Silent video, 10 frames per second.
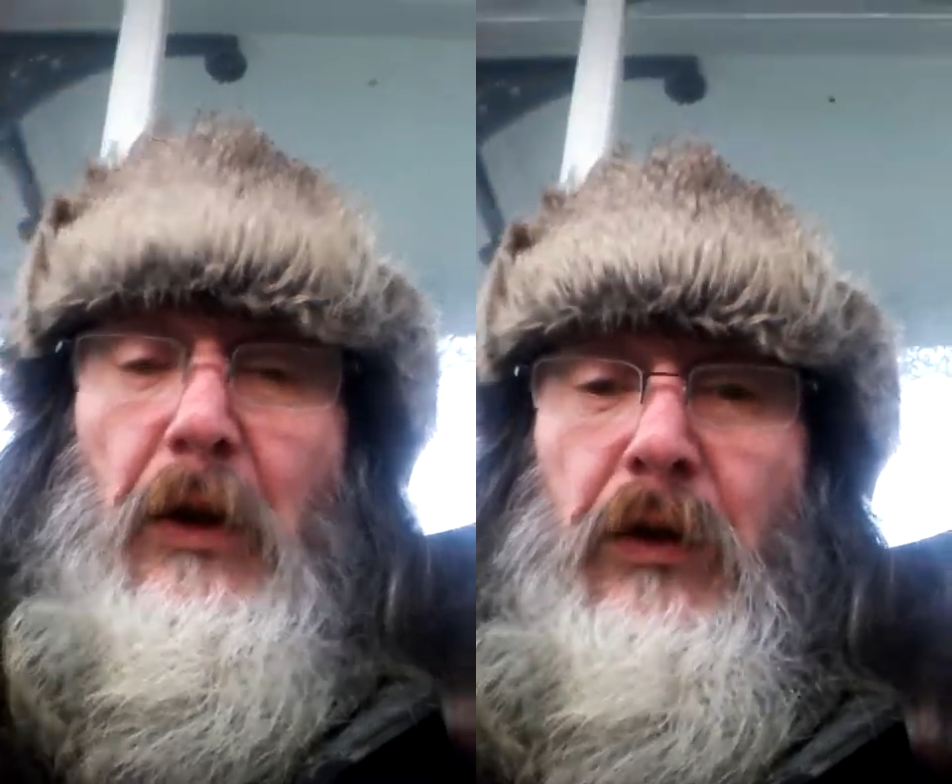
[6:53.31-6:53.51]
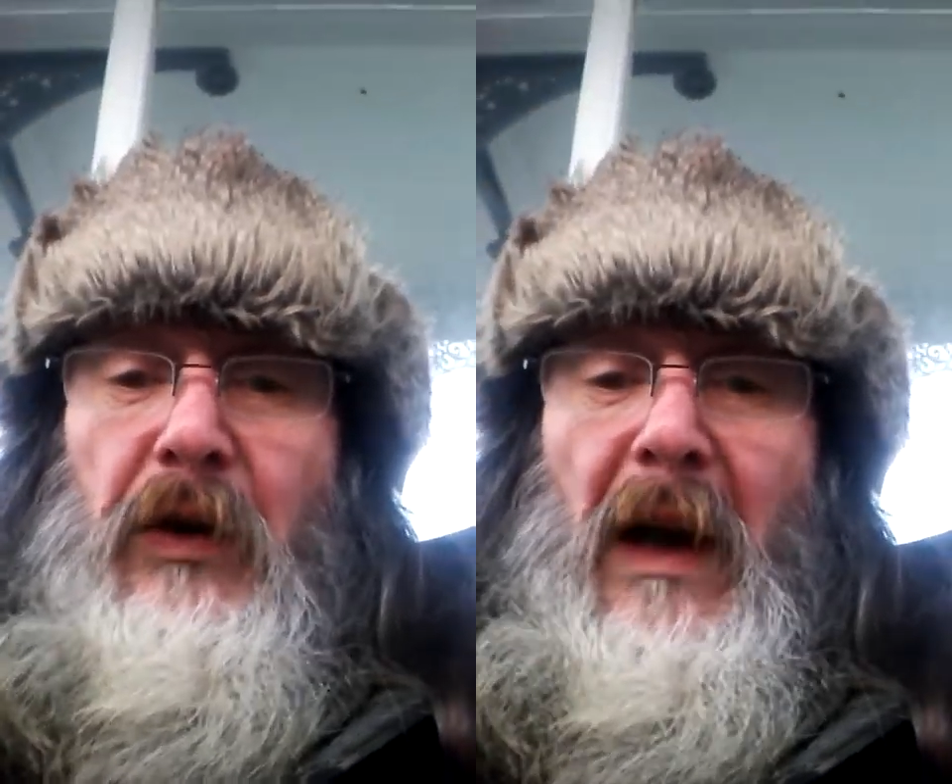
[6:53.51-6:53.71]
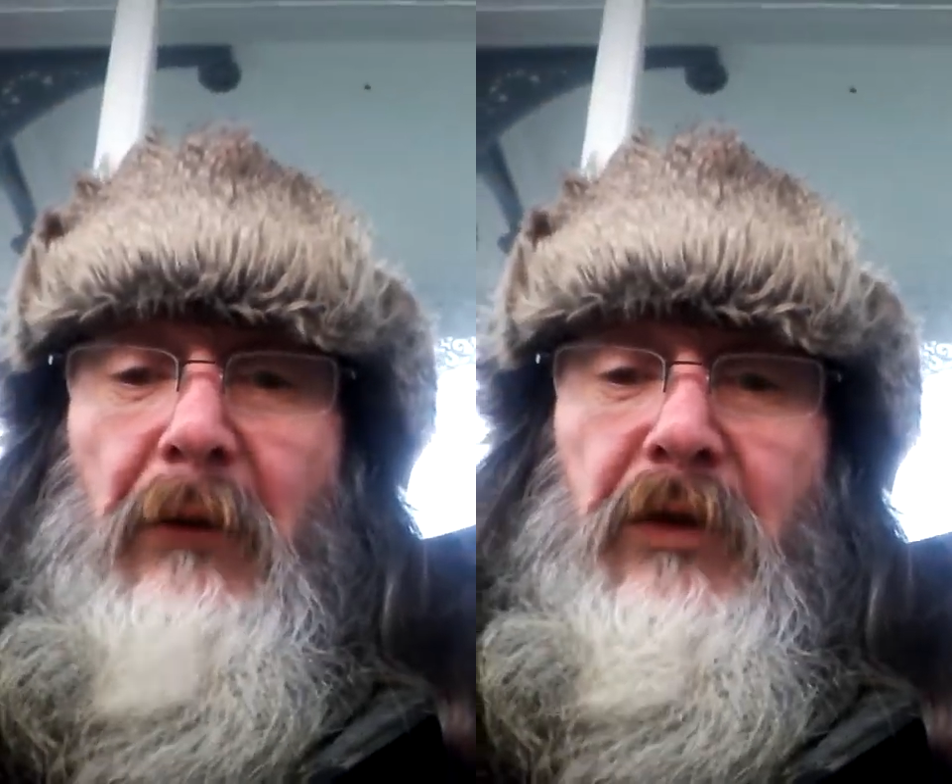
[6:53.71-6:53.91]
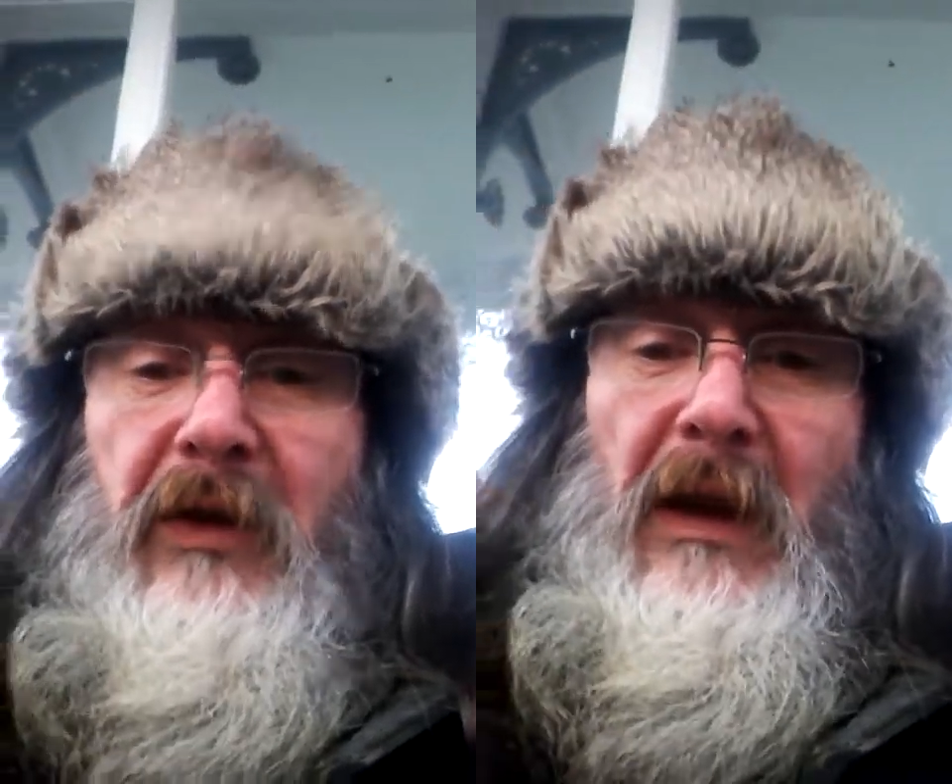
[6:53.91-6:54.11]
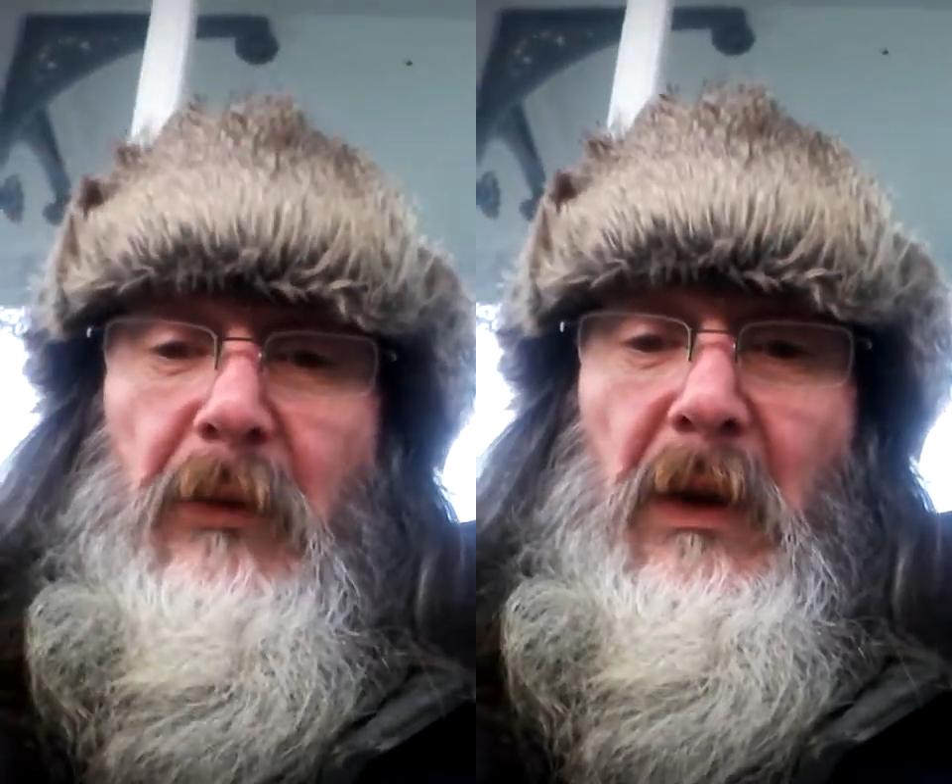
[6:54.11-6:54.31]
You'd have
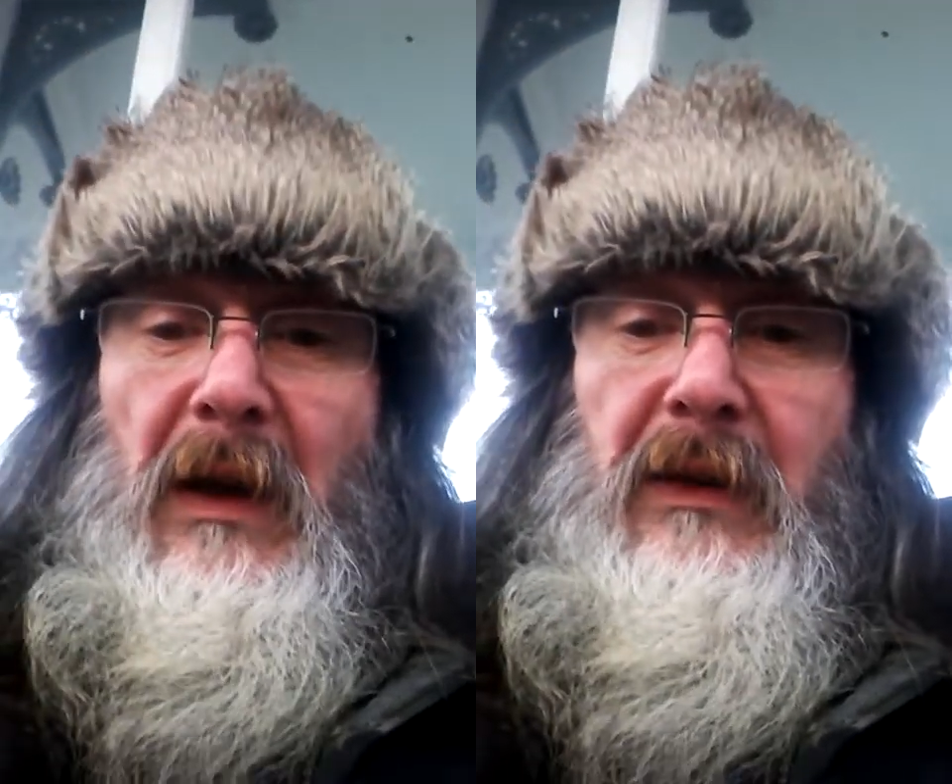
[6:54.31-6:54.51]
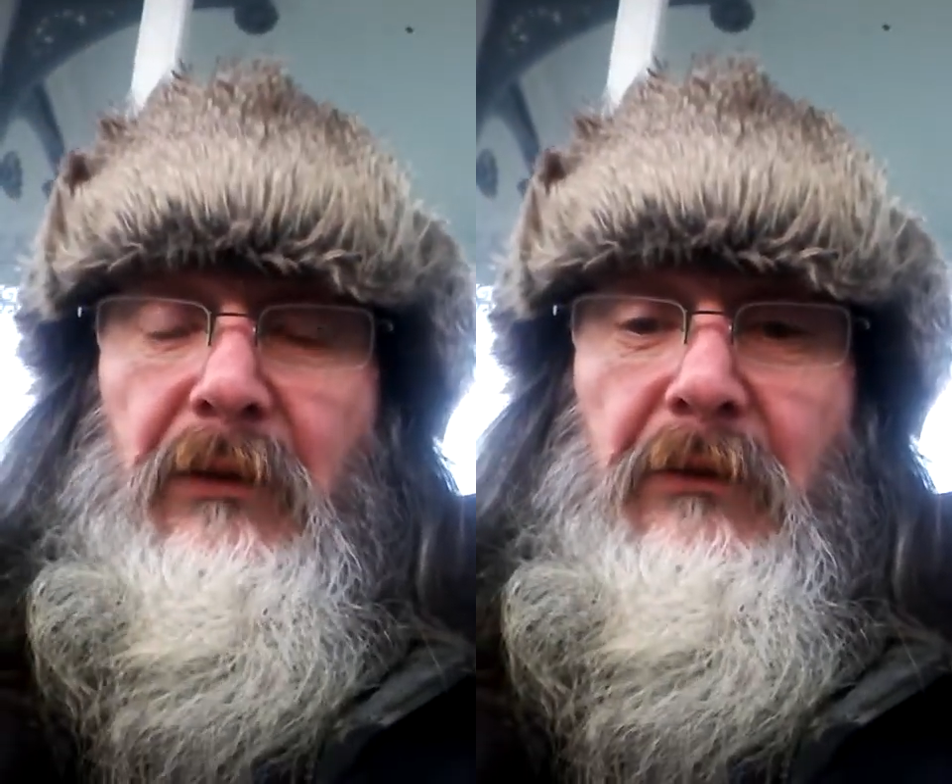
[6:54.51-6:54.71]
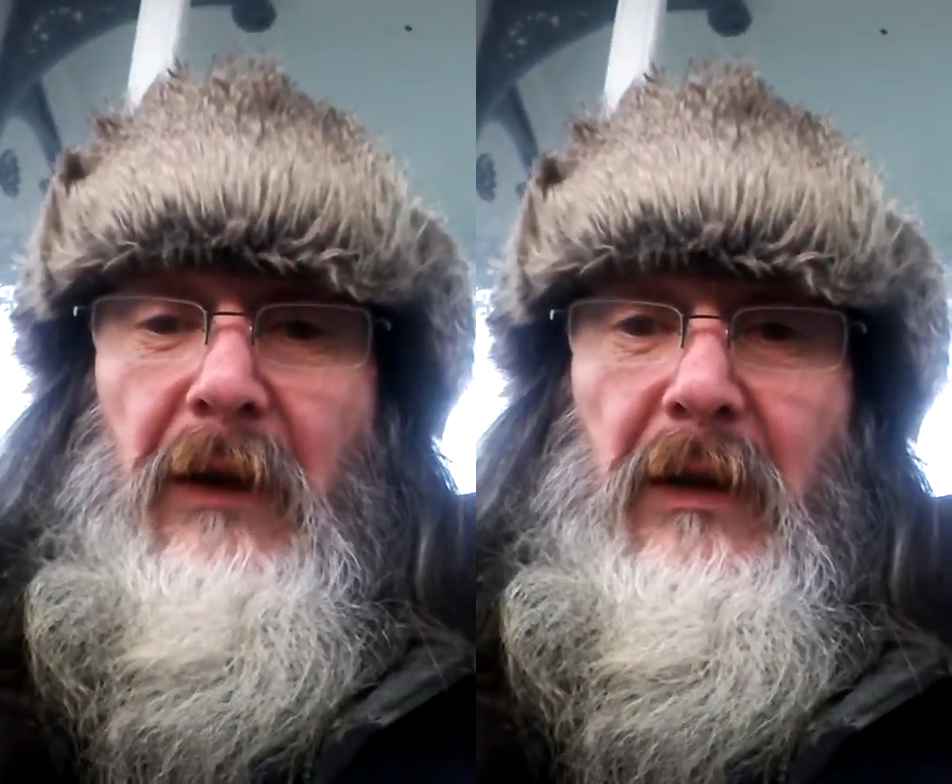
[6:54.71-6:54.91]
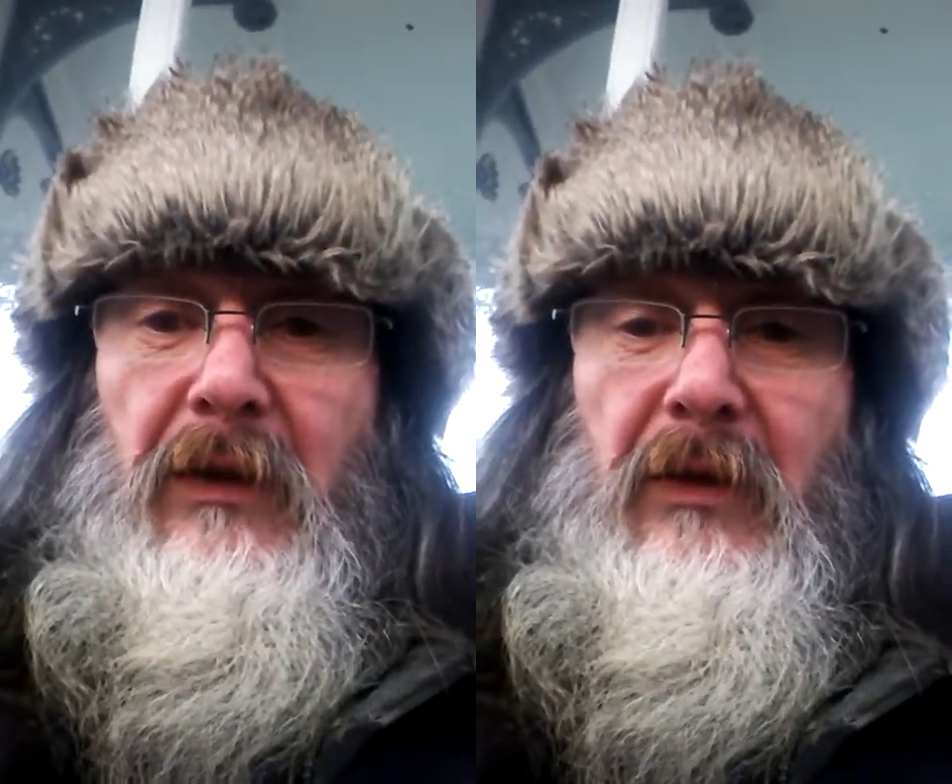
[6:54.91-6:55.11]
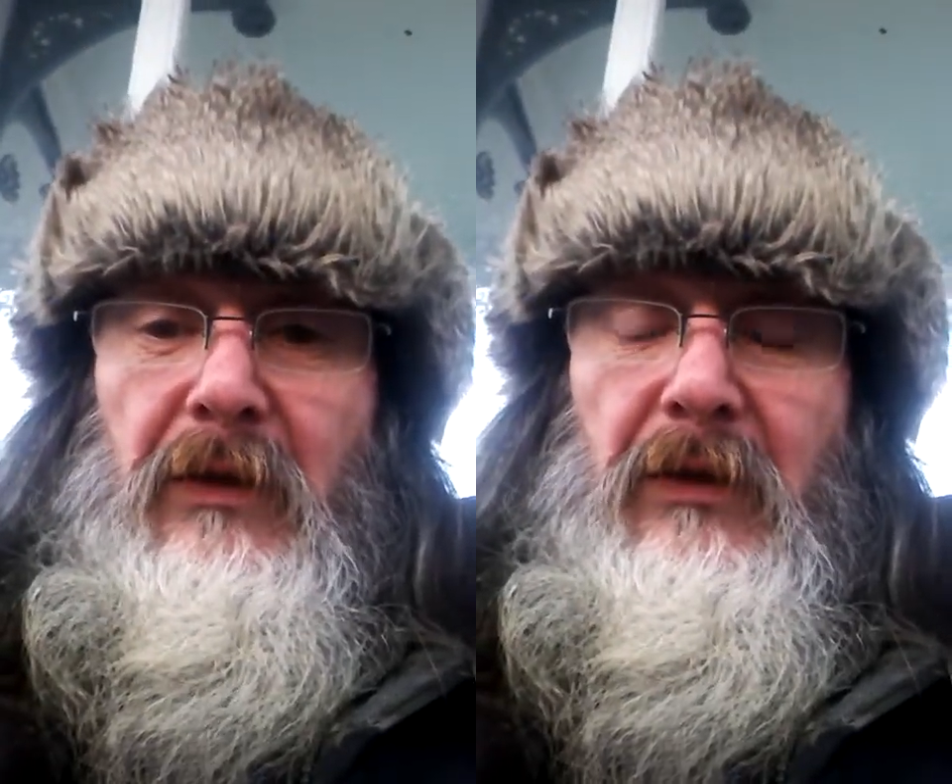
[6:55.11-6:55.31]
stabilizing
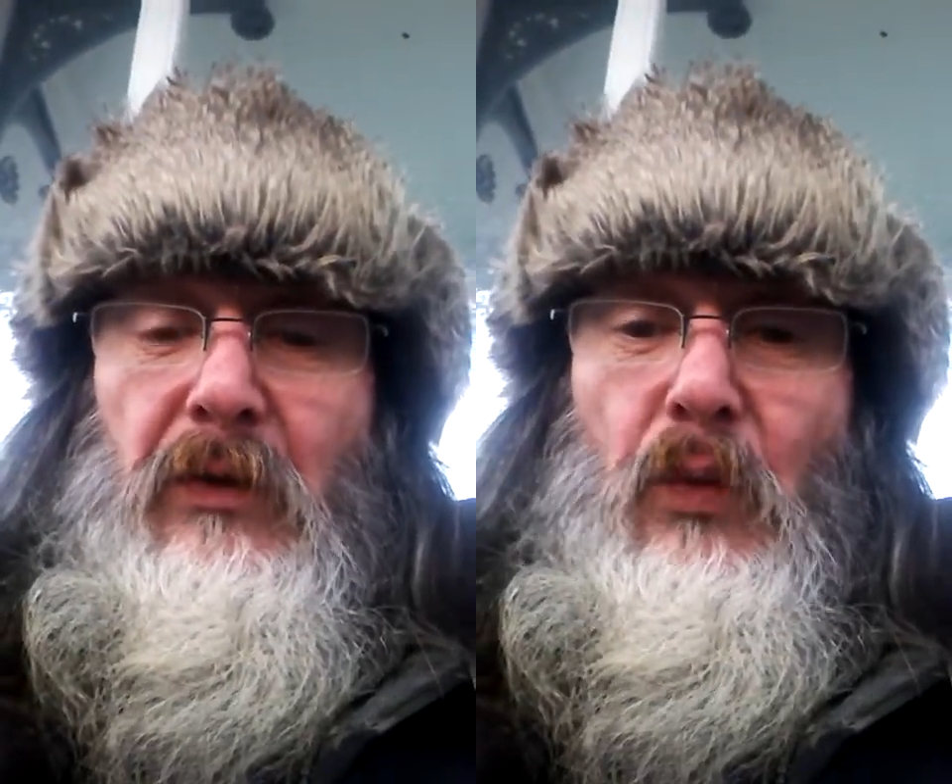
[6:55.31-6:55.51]
factors